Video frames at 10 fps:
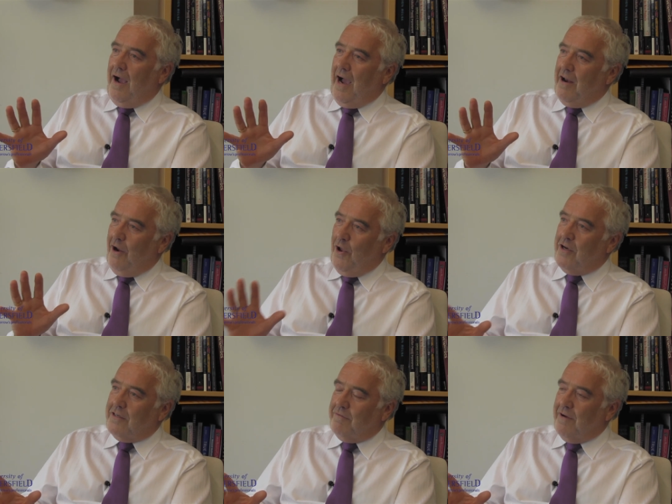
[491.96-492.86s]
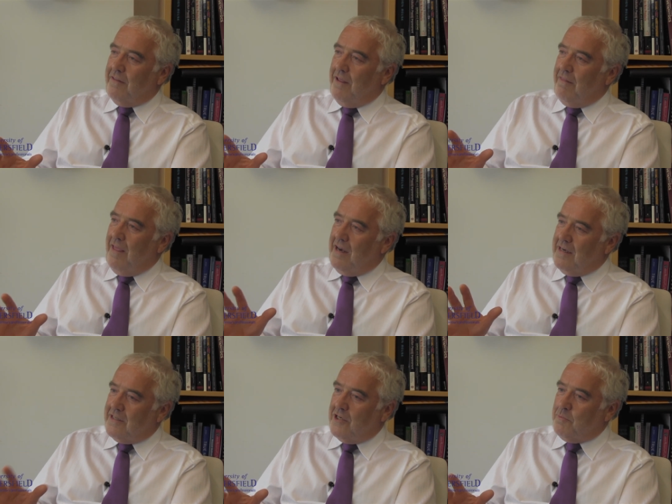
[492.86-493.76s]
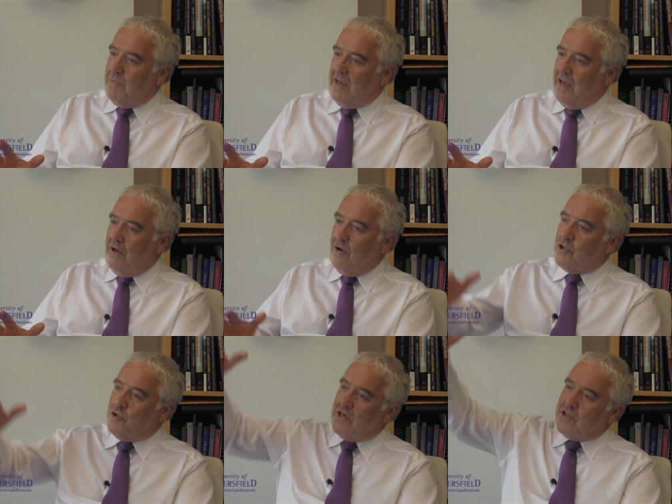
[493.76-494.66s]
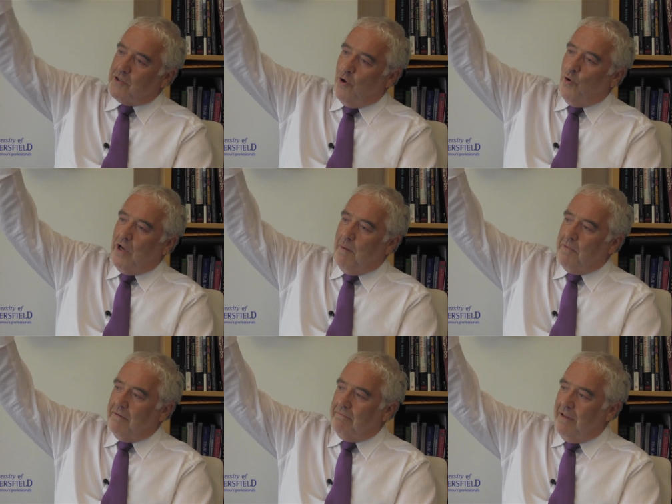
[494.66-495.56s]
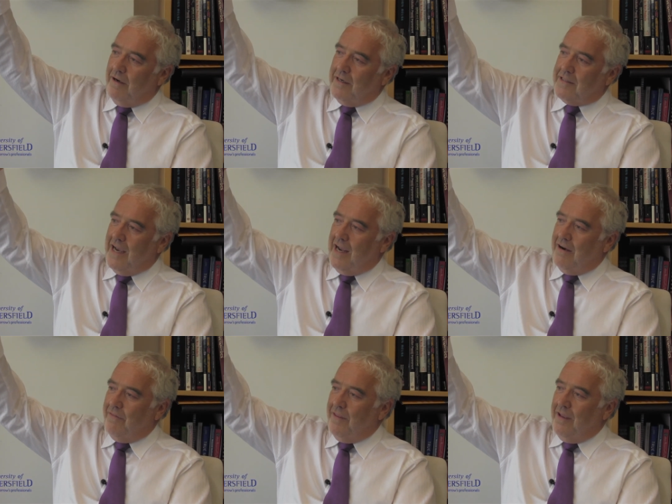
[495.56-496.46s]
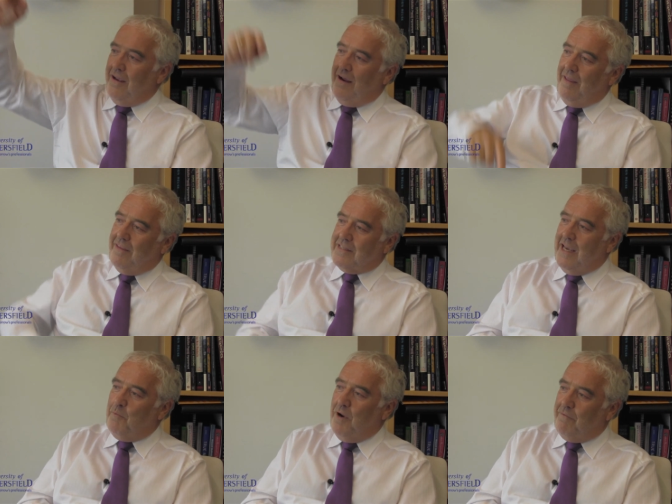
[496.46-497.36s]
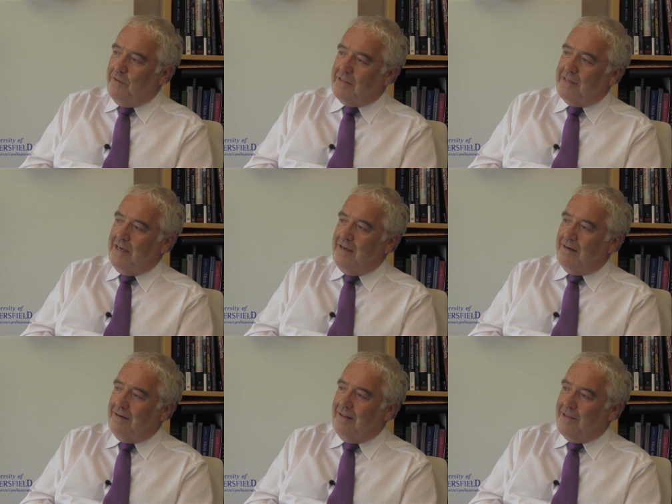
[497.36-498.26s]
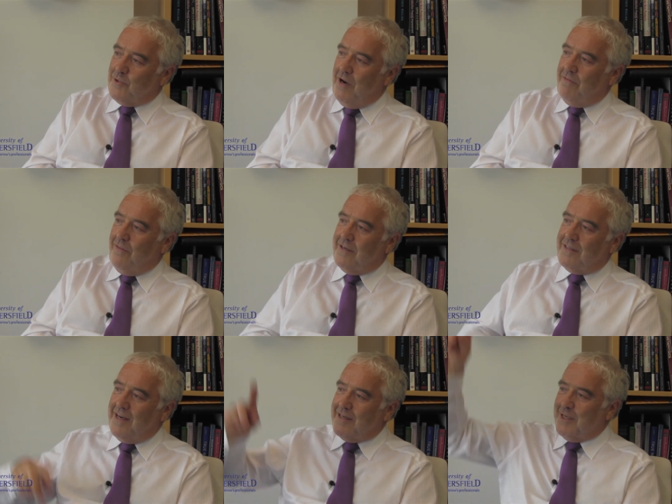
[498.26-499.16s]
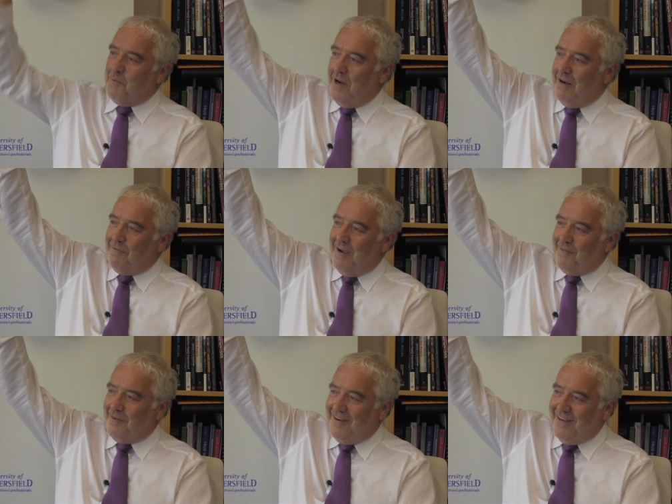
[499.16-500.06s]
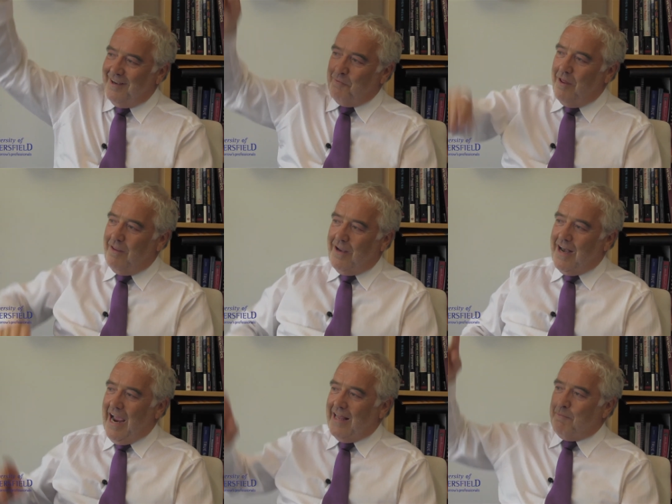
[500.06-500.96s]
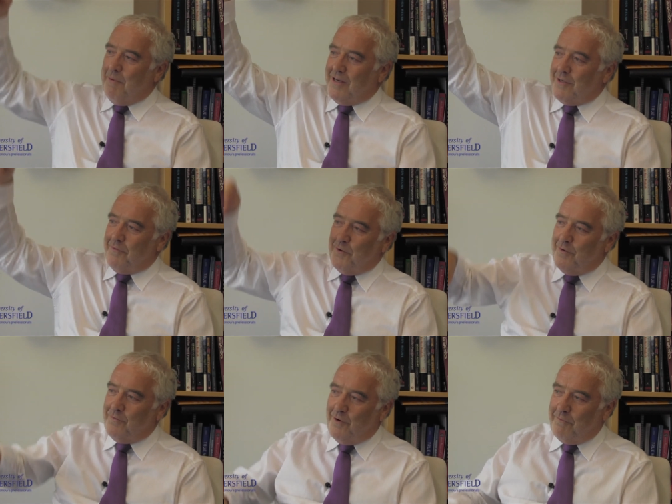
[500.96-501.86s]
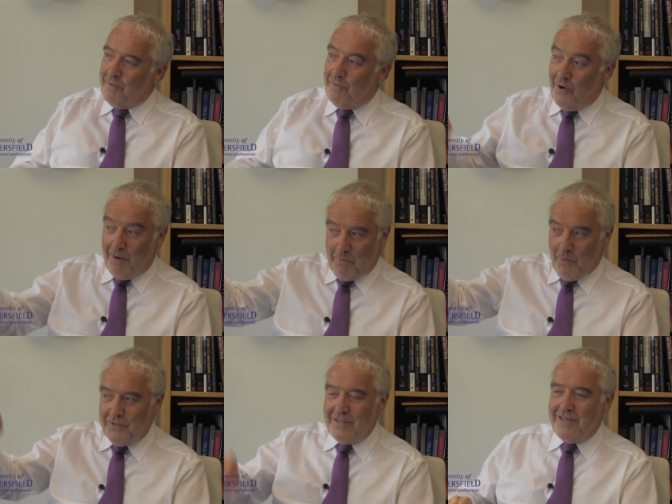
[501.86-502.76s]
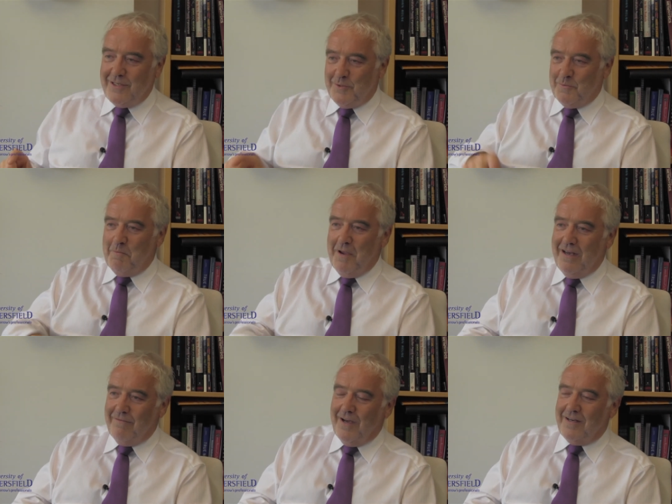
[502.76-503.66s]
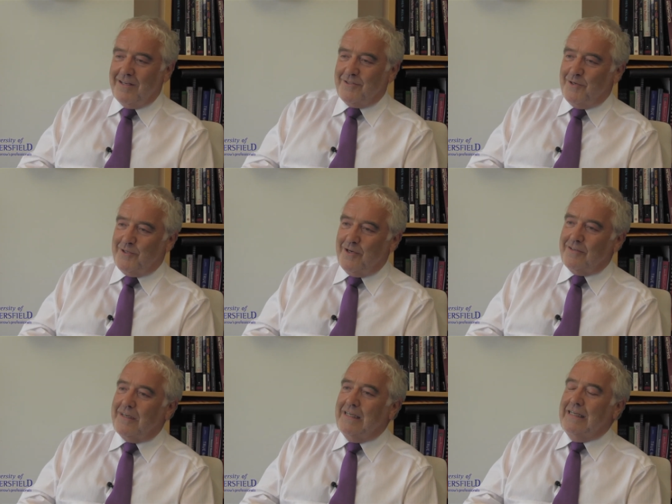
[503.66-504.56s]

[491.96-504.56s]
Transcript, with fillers: I learned, in fact, that their decision making stretches the whole gamut. They'll decide on, in the same way for the tea, right, the strength of the tea, as they will, in fact, for whether you're going to hang the plant off the roof or off the floor. Both decisions were made, in fact, as at Toyota.